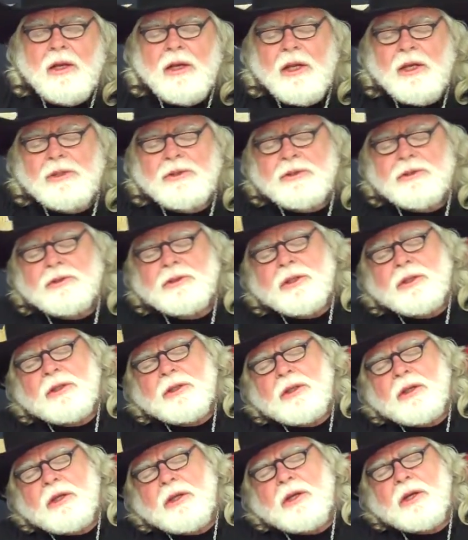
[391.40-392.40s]
lessons
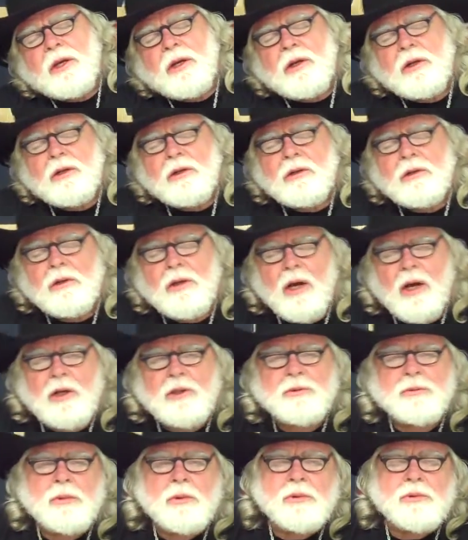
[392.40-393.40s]
in the
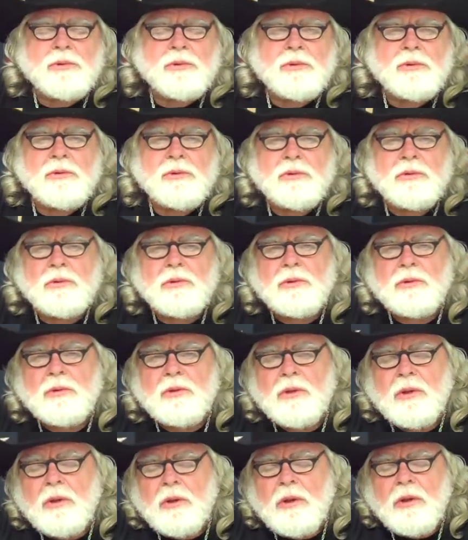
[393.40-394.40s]
Gospels
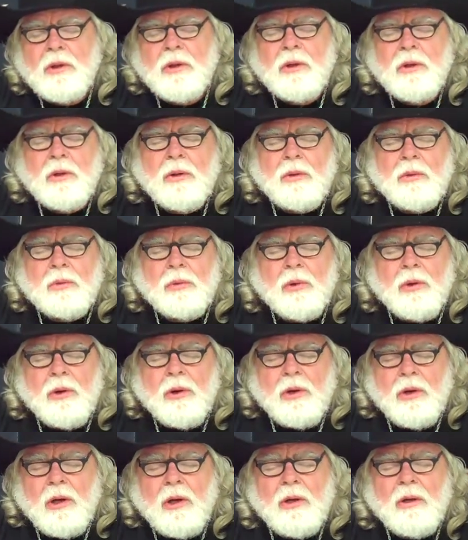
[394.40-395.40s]

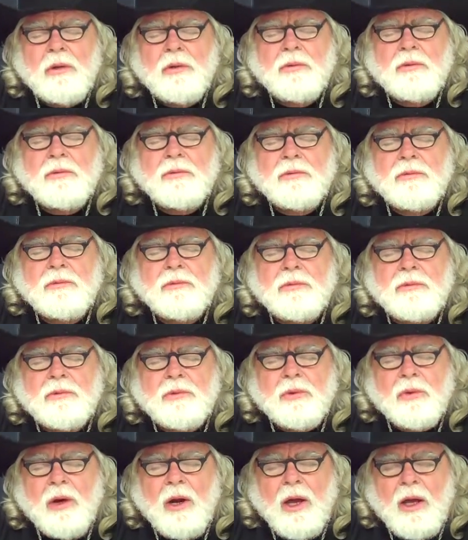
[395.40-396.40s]
where
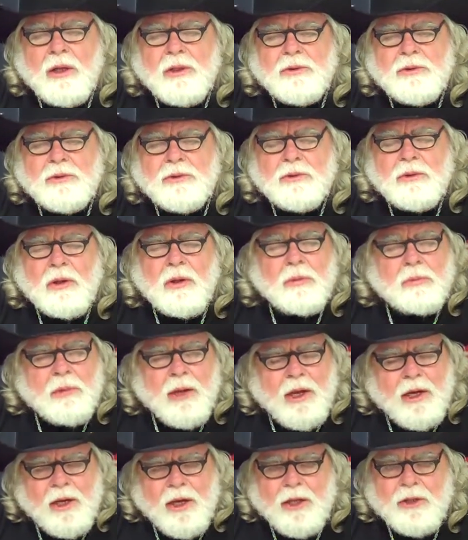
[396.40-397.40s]
a
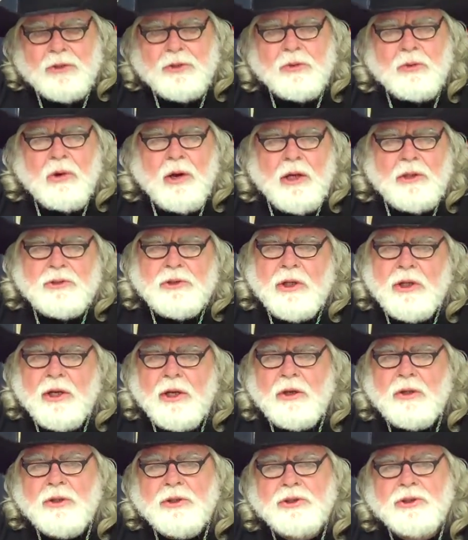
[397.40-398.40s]
man asked Christ to
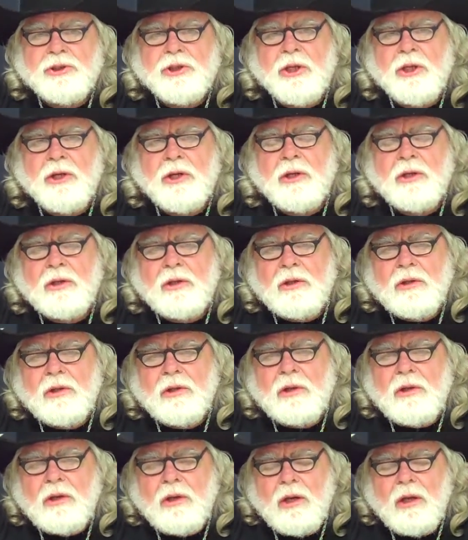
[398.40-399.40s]
heal his son,
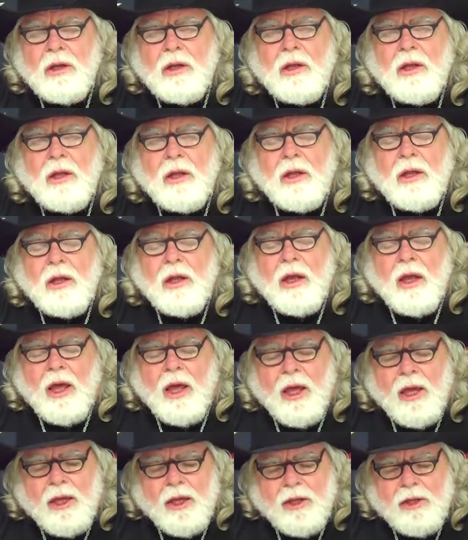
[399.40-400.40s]

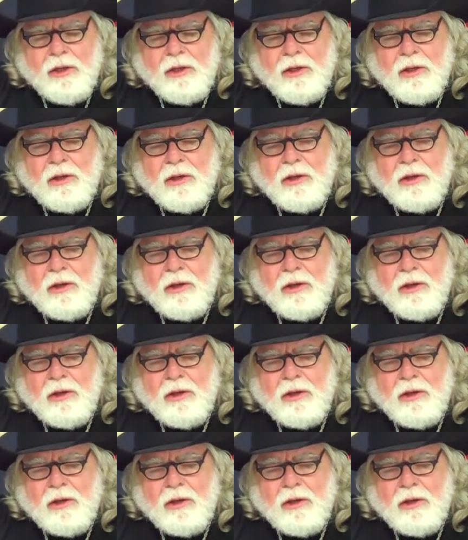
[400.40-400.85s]
and